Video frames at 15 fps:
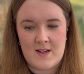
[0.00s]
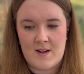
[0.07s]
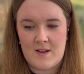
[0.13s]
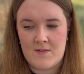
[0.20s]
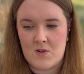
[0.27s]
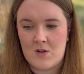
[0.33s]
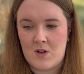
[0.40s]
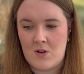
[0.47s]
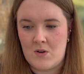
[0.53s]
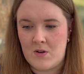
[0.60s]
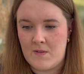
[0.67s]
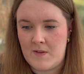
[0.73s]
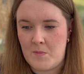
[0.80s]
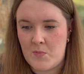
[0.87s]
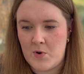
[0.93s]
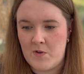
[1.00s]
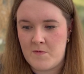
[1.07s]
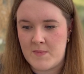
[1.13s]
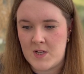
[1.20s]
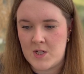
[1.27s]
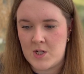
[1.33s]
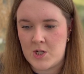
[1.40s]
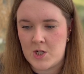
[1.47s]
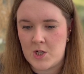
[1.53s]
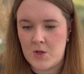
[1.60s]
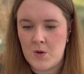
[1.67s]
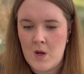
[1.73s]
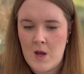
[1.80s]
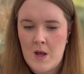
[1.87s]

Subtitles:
and I've got a lot of improvement to do,